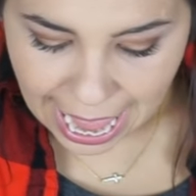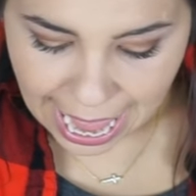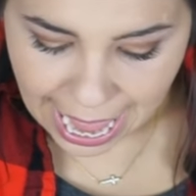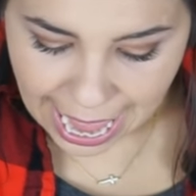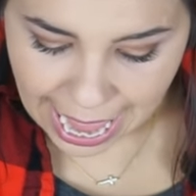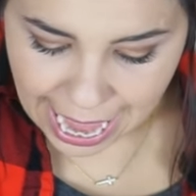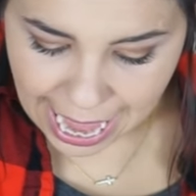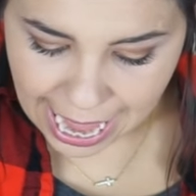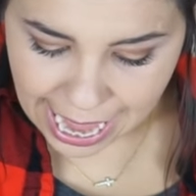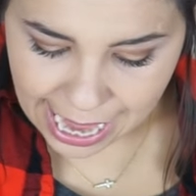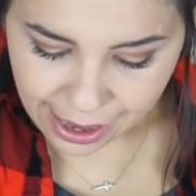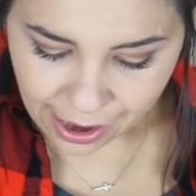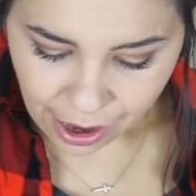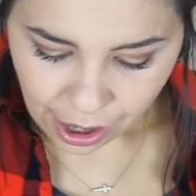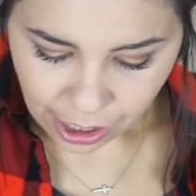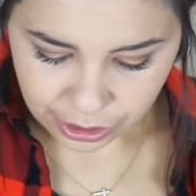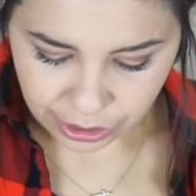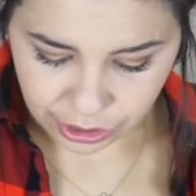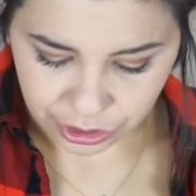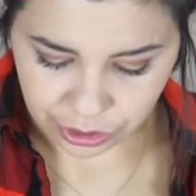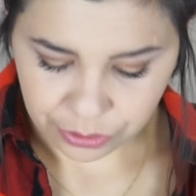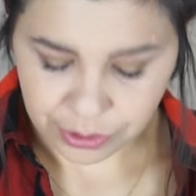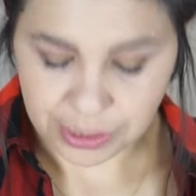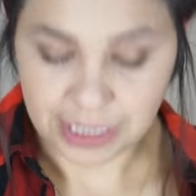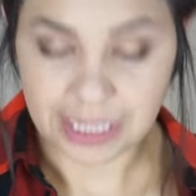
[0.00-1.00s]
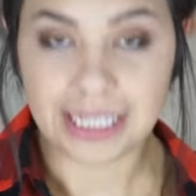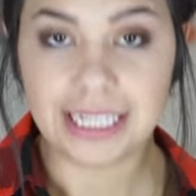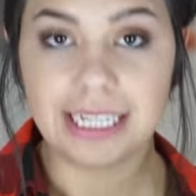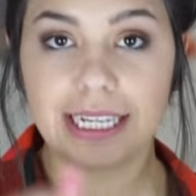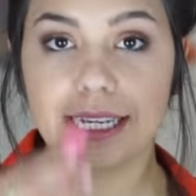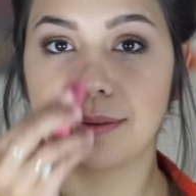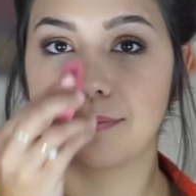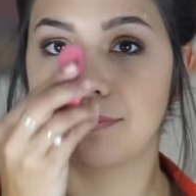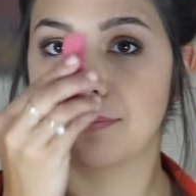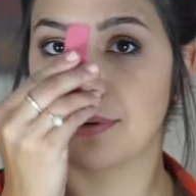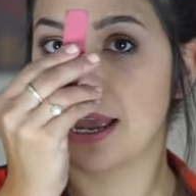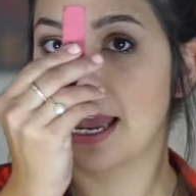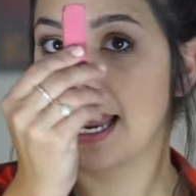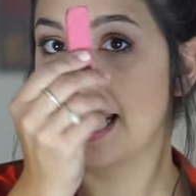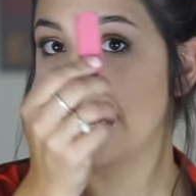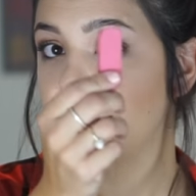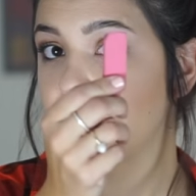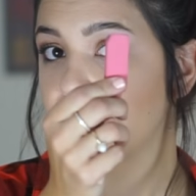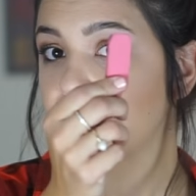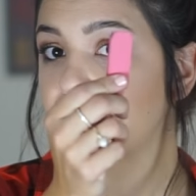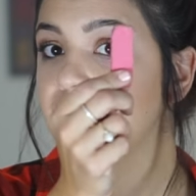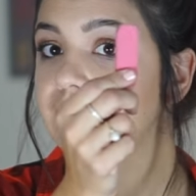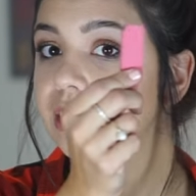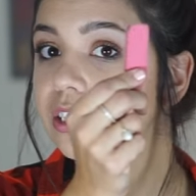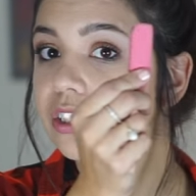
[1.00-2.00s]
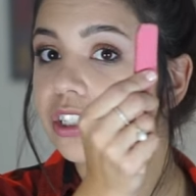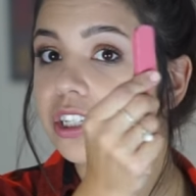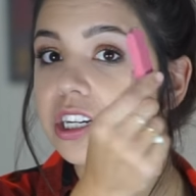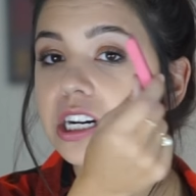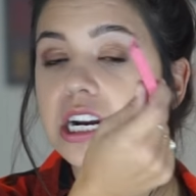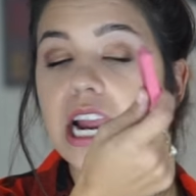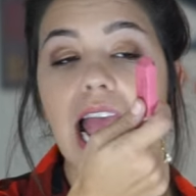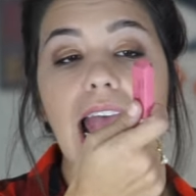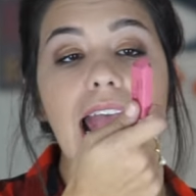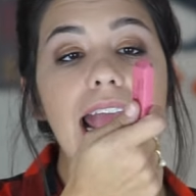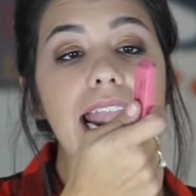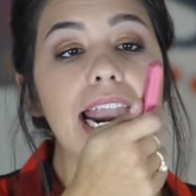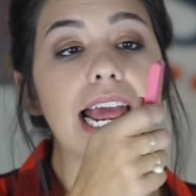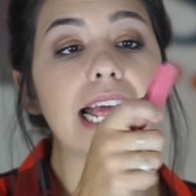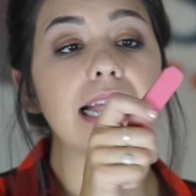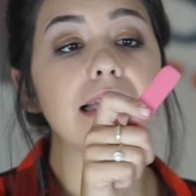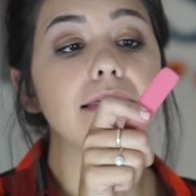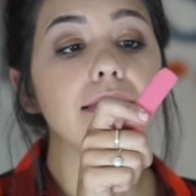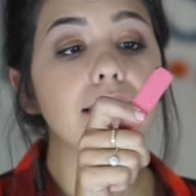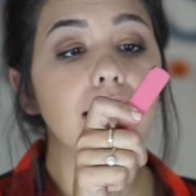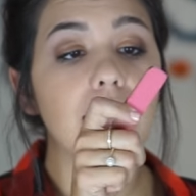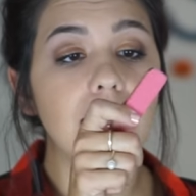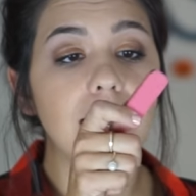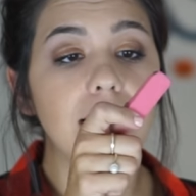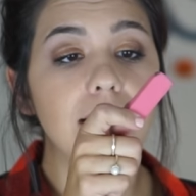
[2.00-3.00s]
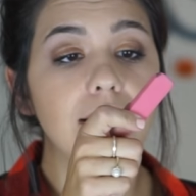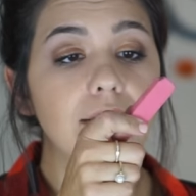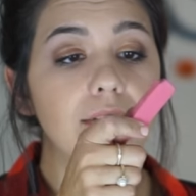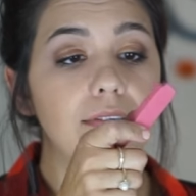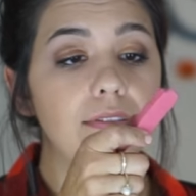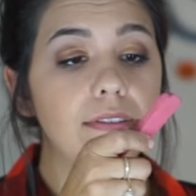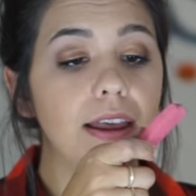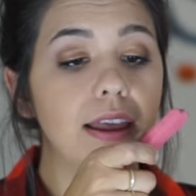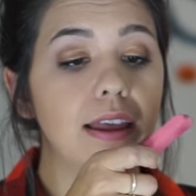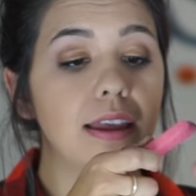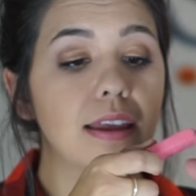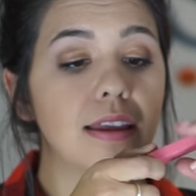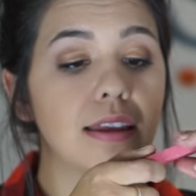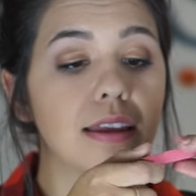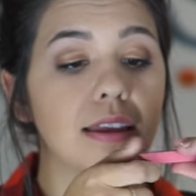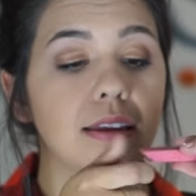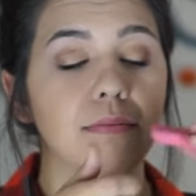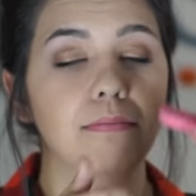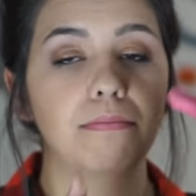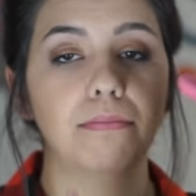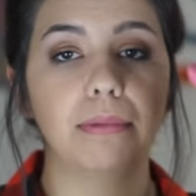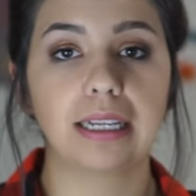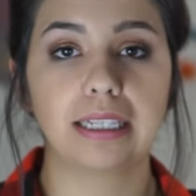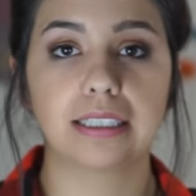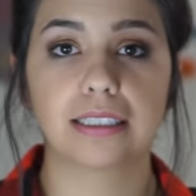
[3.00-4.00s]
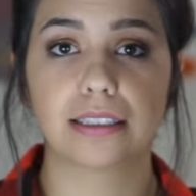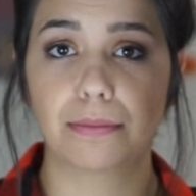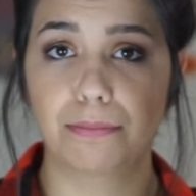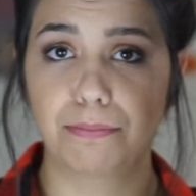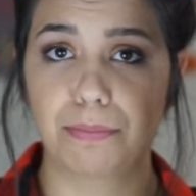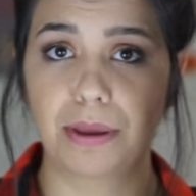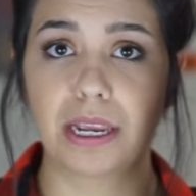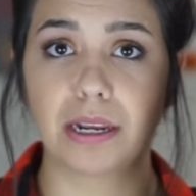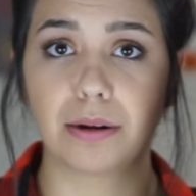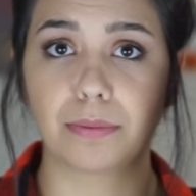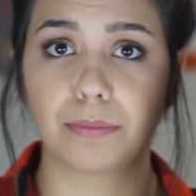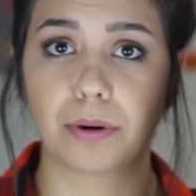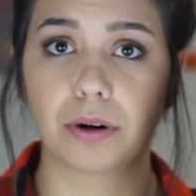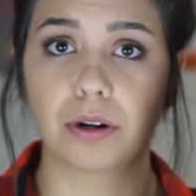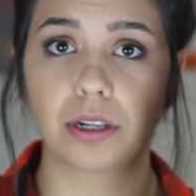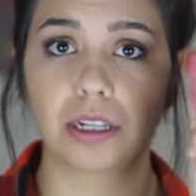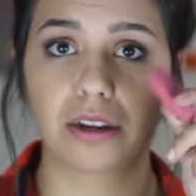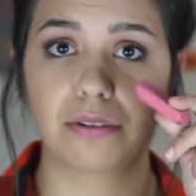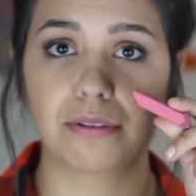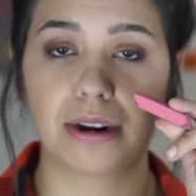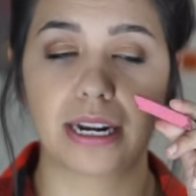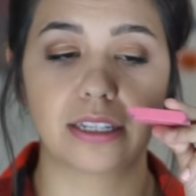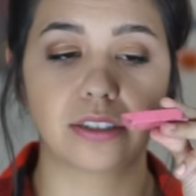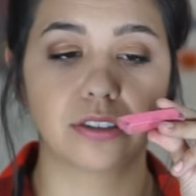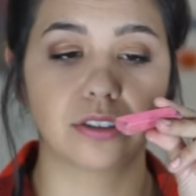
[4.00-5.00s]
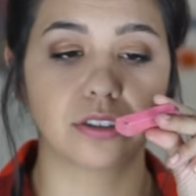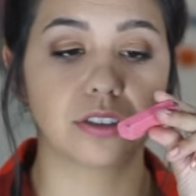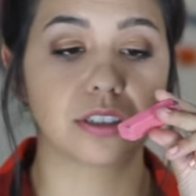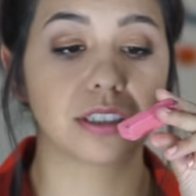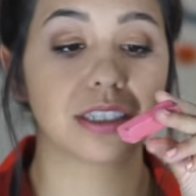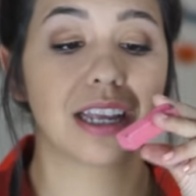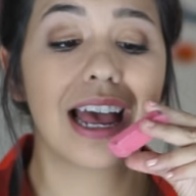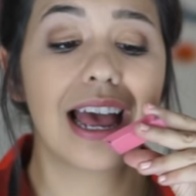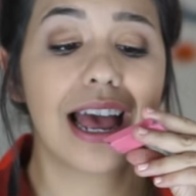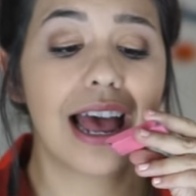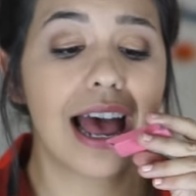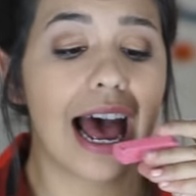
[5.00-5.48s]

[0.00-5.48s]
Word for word: I also keep an eraser and I love me some pink pearl erasers.